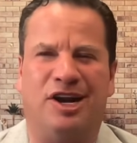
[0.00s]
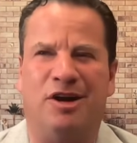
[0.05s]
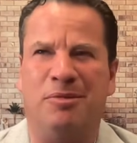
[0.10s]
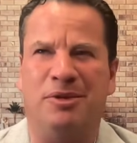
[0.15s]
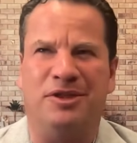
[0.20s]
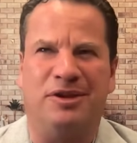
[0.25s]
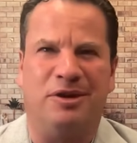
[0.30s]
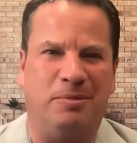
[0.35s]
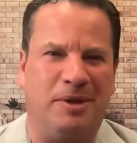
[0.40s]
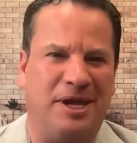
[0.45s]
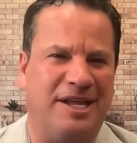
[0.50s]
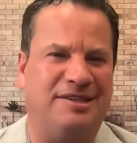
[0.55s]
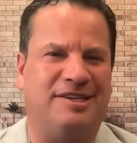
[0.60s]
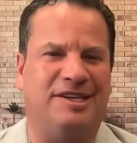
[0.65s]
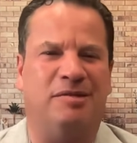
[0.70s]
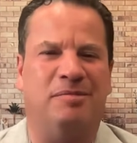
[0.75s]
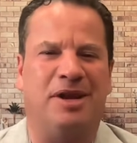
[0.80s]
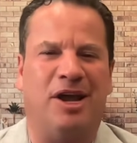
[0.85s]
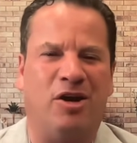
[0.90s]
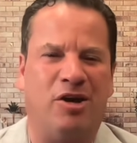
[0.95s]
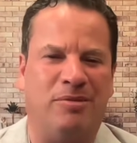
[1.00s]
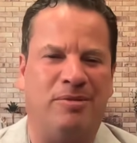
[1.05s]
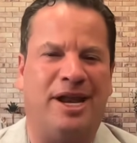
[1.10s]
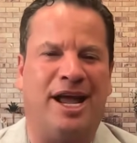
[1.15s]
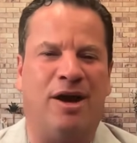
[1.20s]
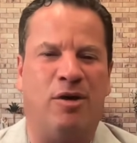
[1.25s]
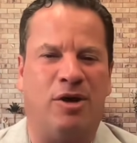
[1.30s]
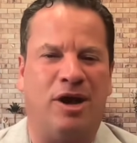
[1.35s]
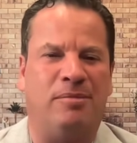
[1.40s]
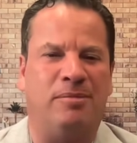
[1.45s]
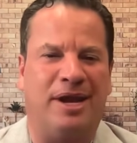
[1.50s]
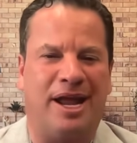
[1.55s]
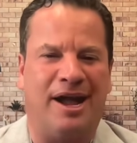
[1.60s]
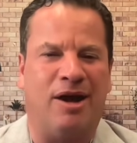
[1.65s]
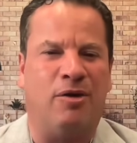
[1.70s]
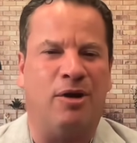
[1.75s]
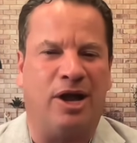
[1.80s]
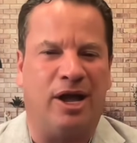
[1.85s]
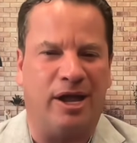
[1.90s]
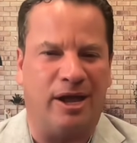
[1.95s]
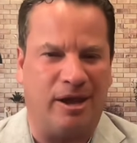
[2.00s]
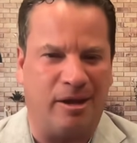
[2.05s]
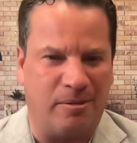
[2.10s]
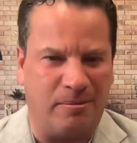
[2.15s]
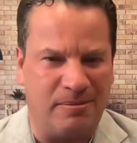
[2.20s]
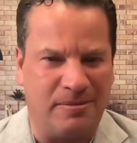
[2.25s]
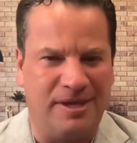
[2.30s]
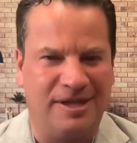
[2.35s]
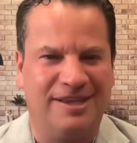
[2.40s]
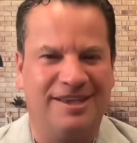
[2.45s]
Now I'm on the debate team. I am.